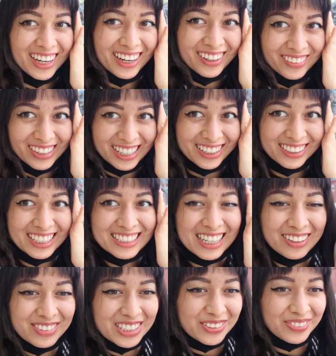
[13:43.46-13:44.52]
Oh my goodness,
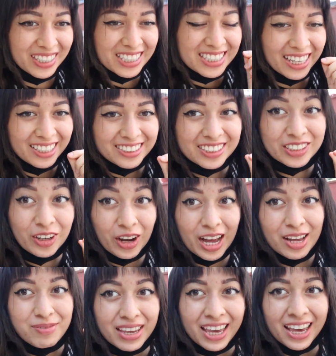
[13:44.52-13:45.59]
I'm super excited. So
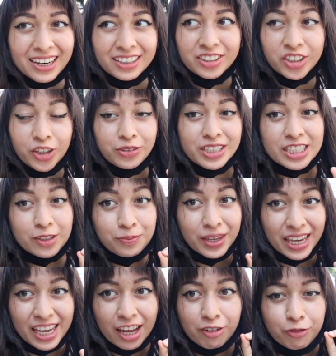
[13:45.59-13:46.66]
I'm heading towards
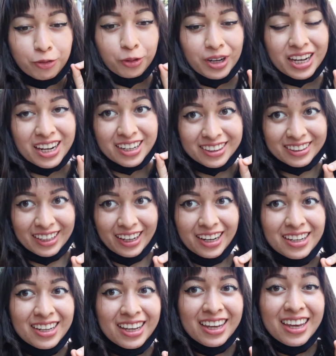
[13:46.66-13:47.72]
Vegan Food
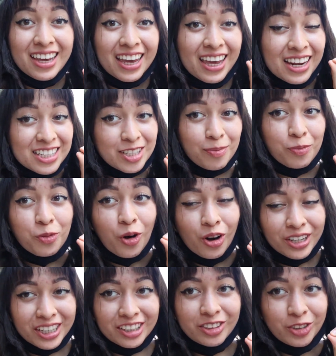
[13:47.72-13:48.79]
Cartel. And as I'm
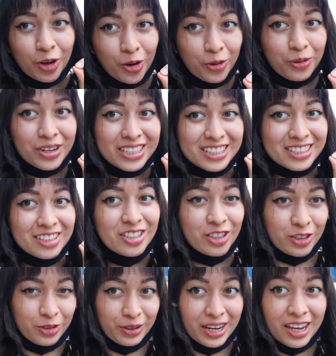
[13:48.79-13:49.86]
walking towards the
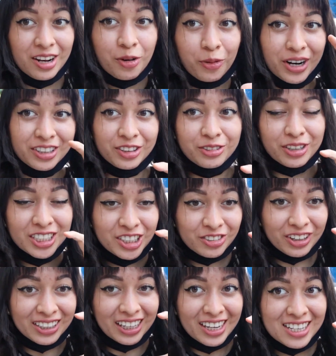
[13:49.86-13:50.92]
street where the
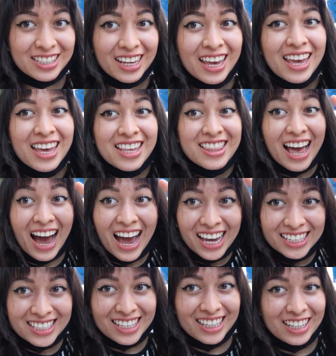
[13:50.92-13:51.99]
restaurant is,
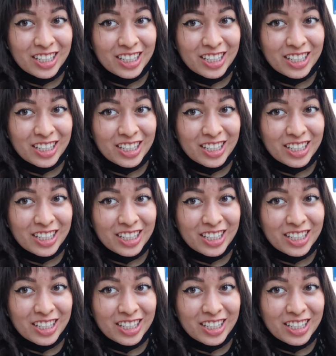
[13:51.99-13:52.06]
I see